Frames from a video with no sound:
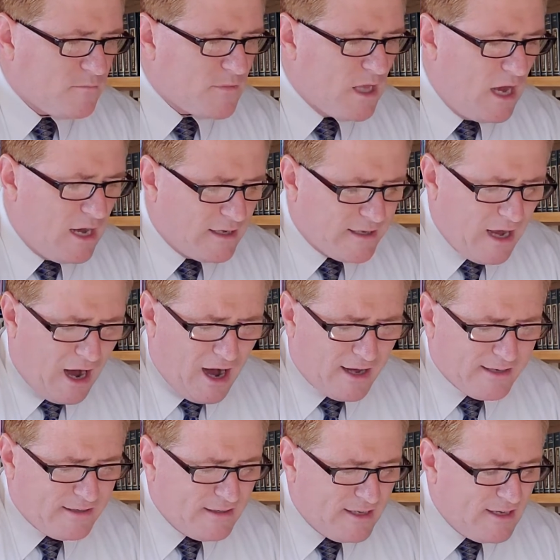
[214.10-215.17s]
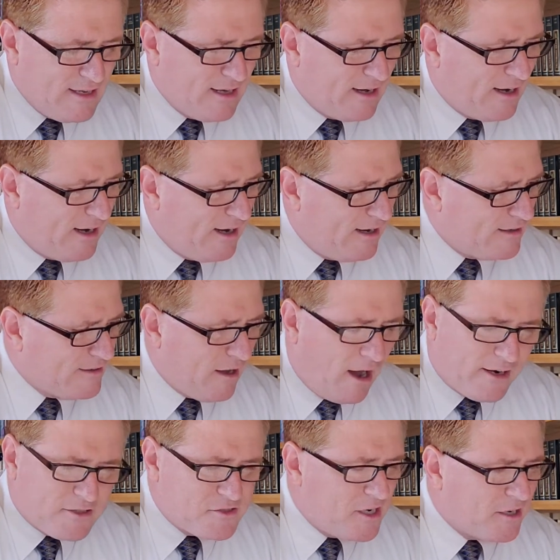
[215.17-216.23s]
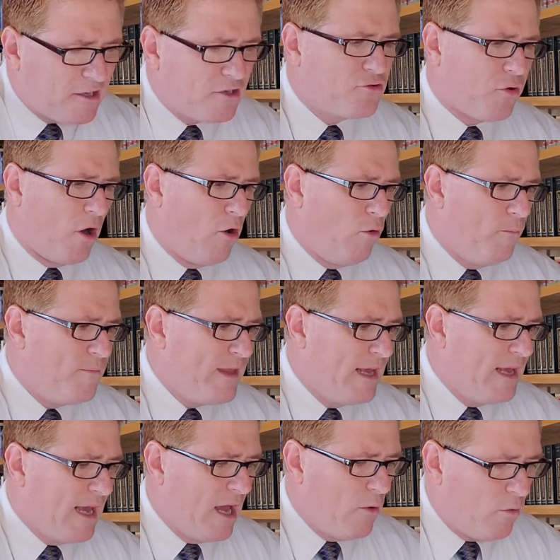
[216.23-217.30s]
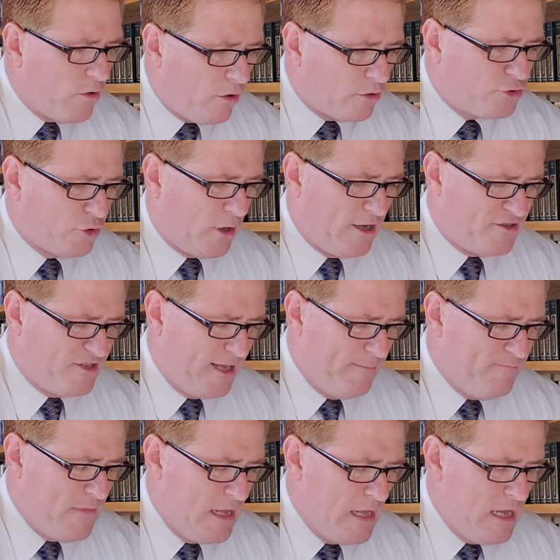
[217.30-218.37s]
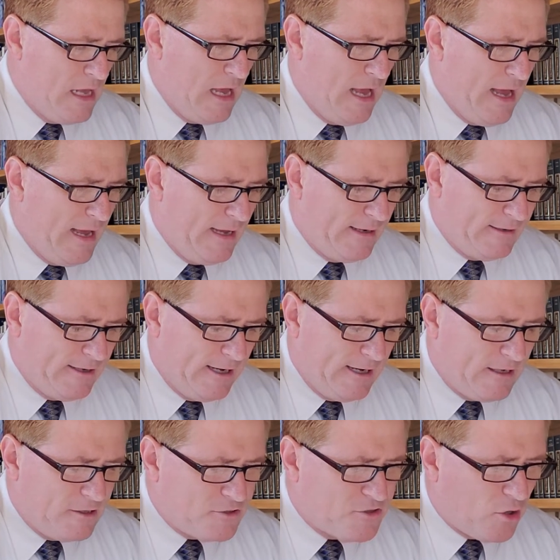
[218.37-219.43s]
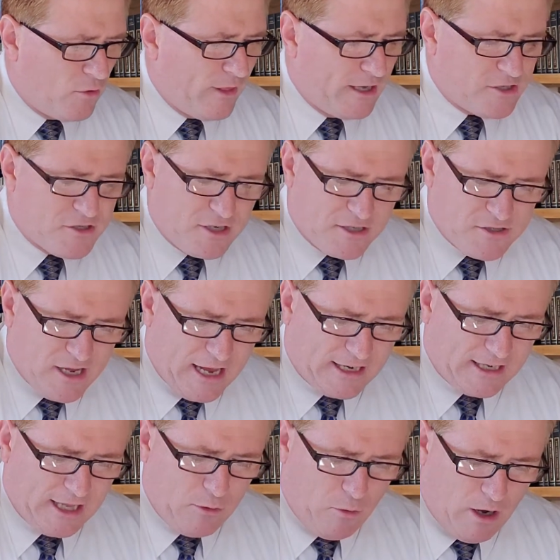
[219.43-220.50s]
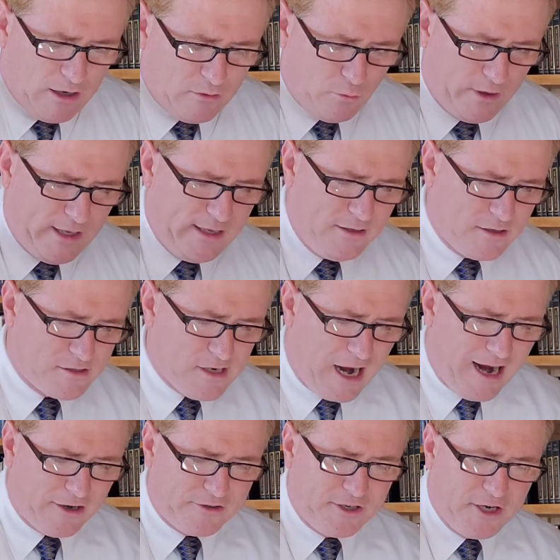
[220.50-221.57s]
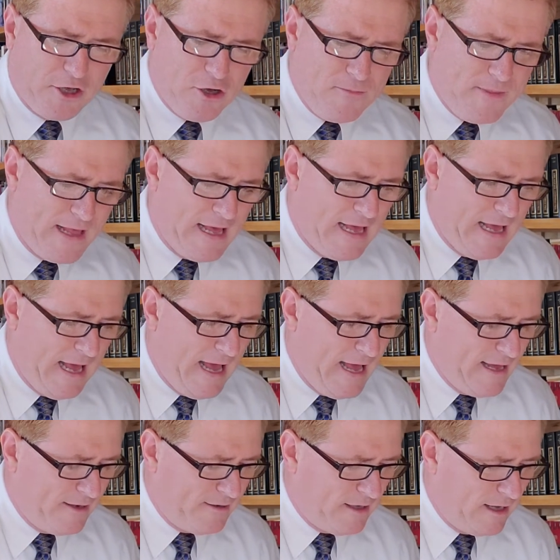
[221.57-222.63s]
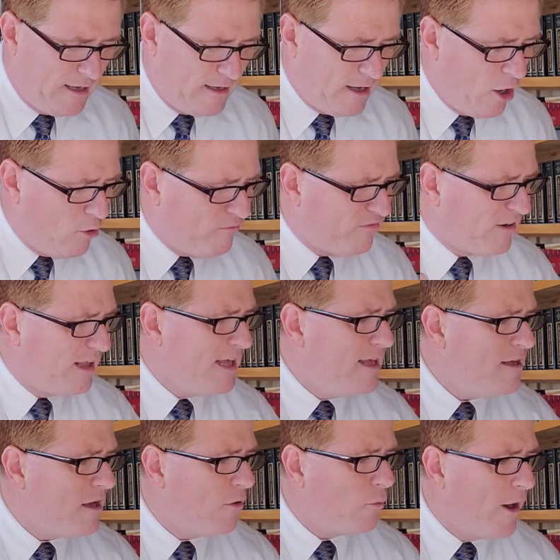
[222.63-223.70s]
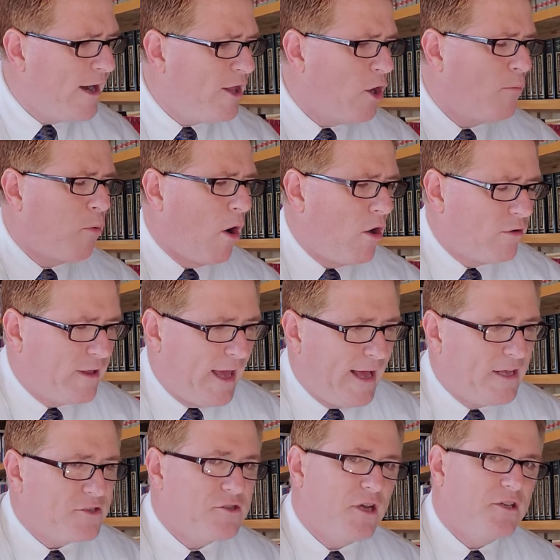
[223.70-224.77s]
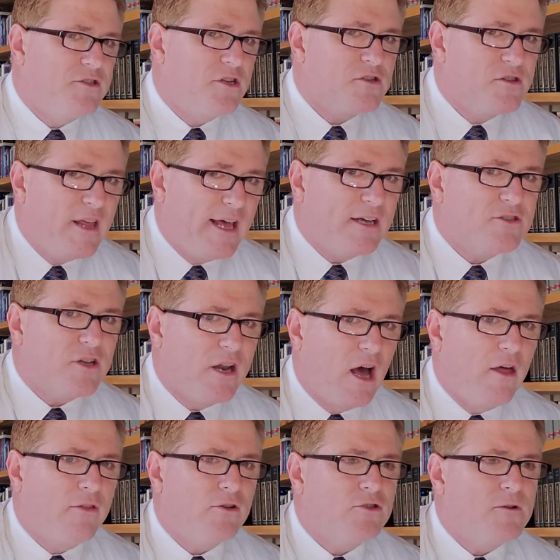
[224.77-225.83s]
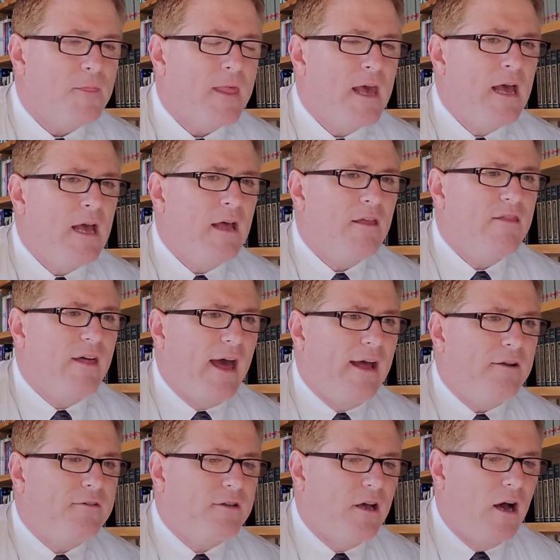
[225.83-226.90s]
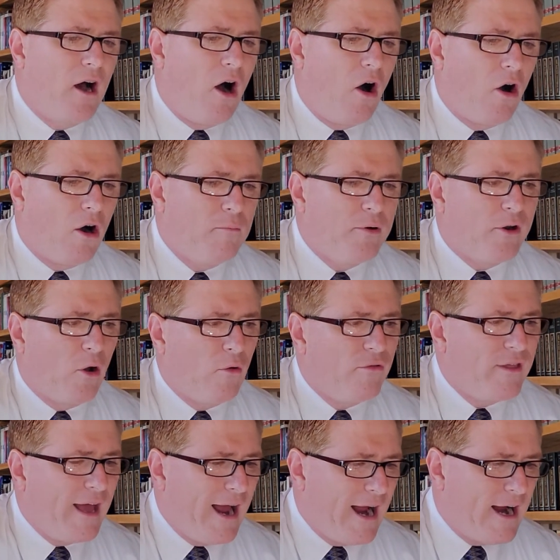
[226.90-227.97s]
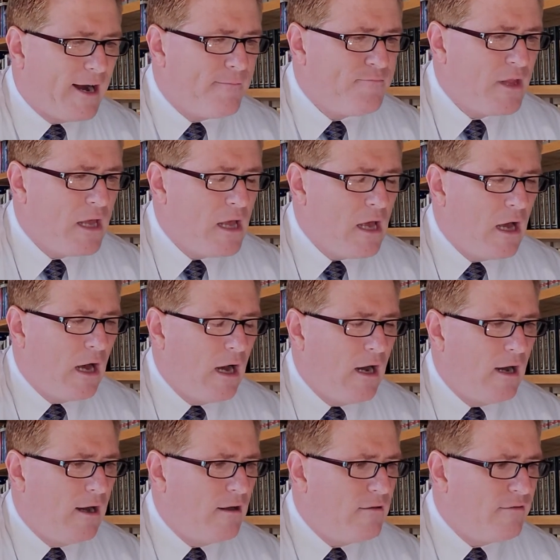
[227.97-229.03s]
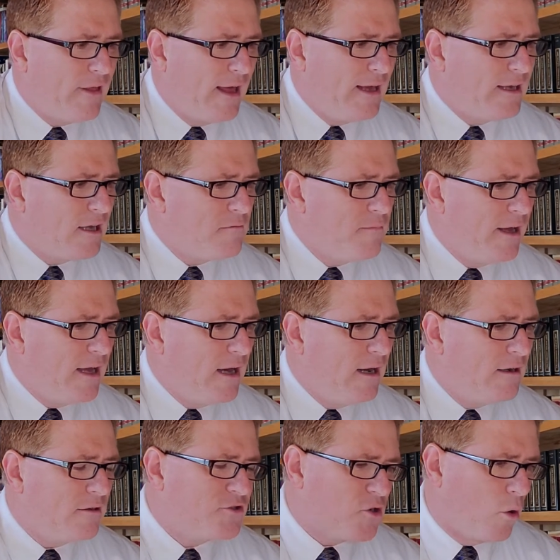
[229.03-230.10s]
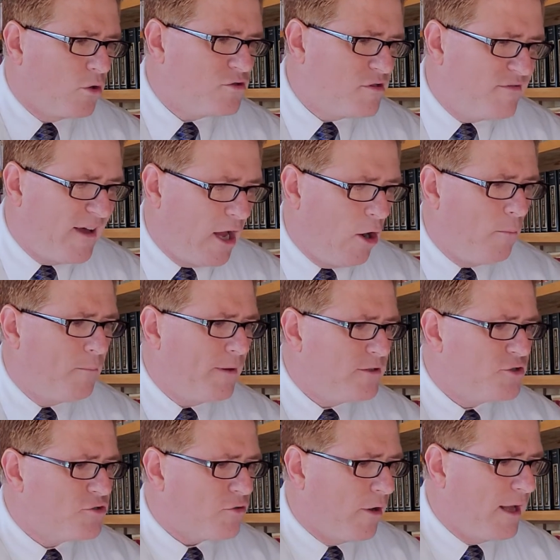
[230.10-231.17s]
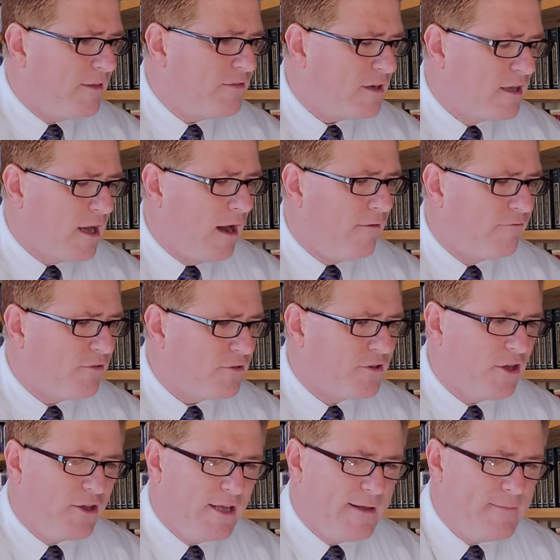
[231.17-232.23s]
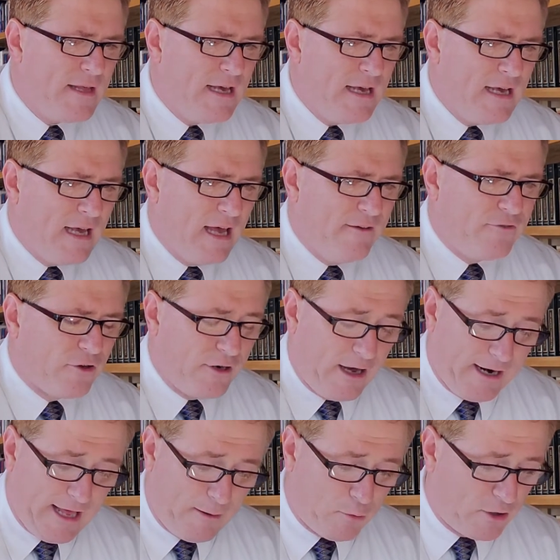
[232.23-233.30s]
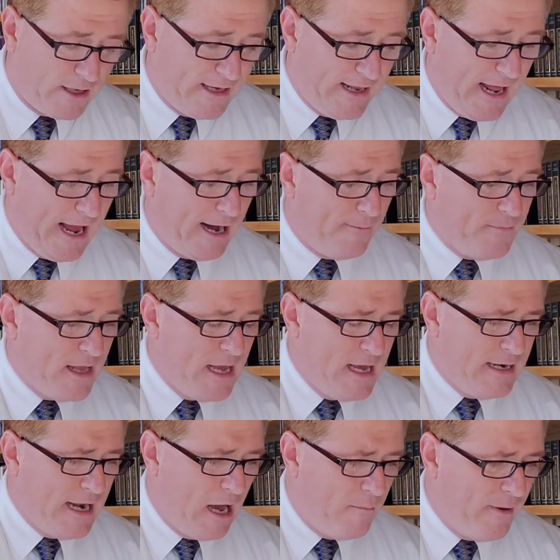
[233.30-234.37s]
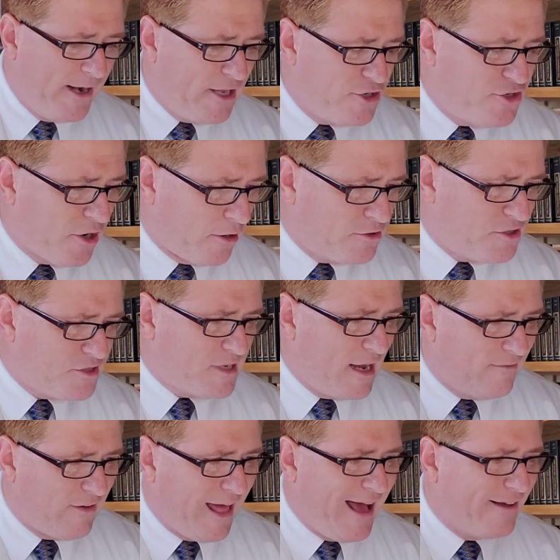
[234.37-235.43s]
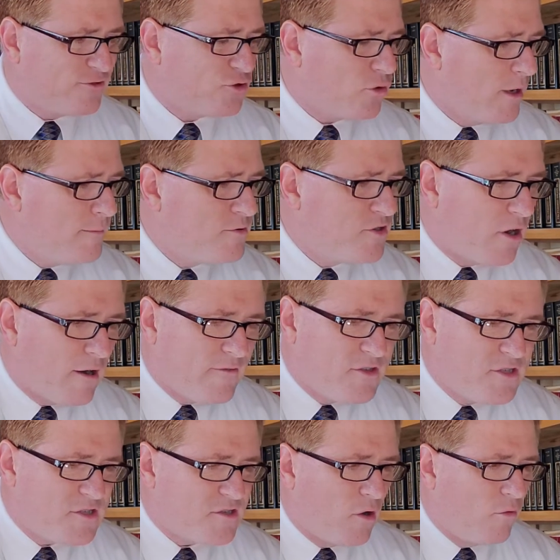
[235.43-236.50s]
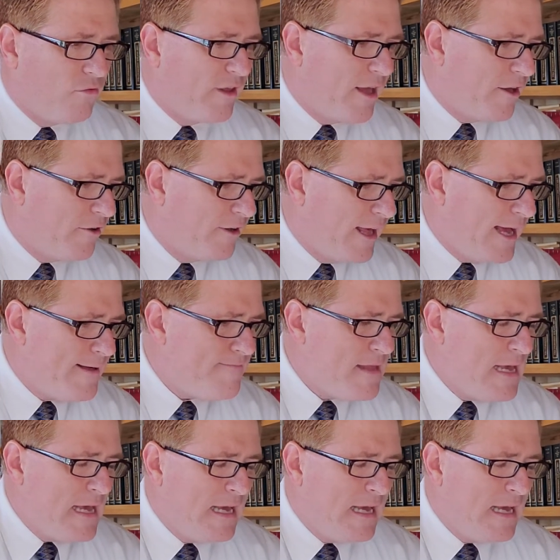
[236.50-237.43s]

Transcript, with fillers: Uh, God, uh, God is in control, and we're going to trust Him. And, uh, and so that's exactly what we desire to do. And uh, hopefully, radio broadcasts such as this and others that are put on the air uh, they can be a source of help and strength and comfort to you if you're not able to get out. Now, many churches have live stream services on the internet.